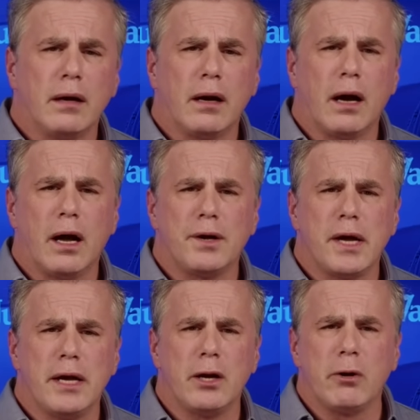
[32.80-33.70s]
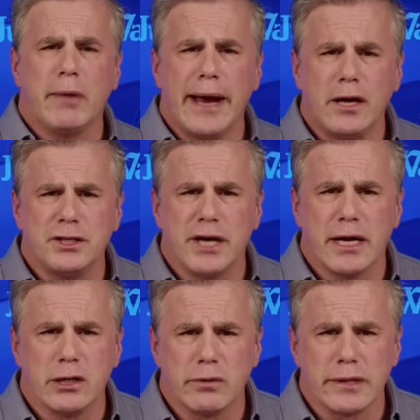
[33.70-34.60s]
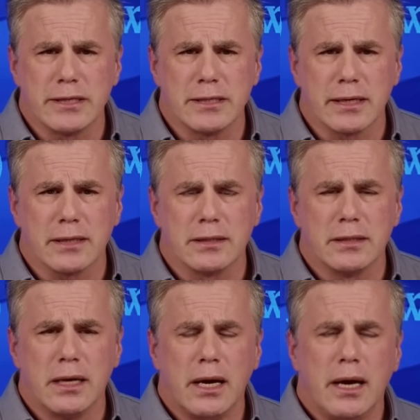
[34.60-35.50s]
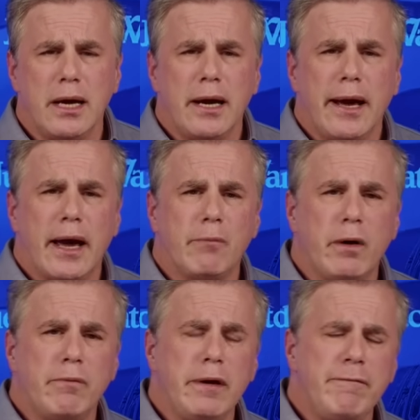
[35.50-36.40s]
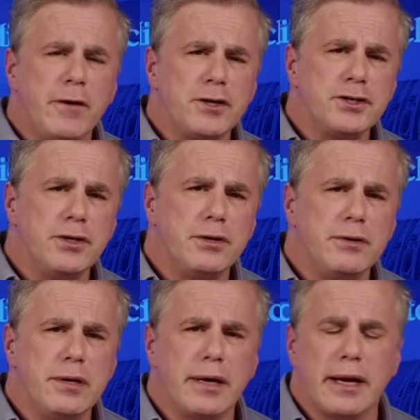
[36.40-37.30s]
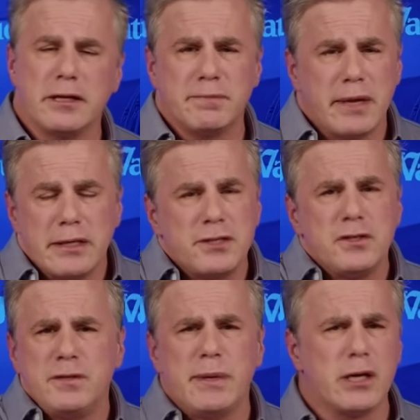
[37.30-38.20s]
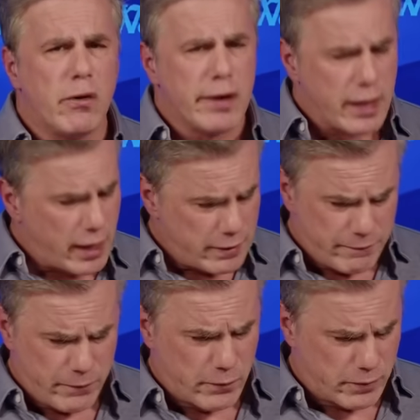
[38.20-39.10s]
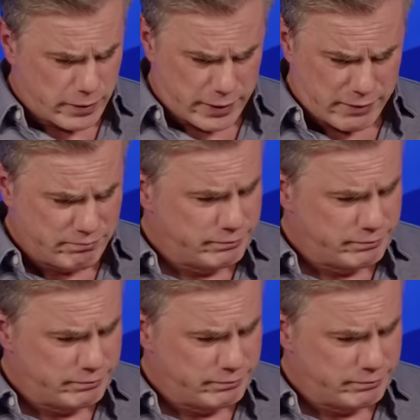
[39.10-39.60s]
uh, in and around January 6th. And when we first sued, and, it's, and the suit's been going on for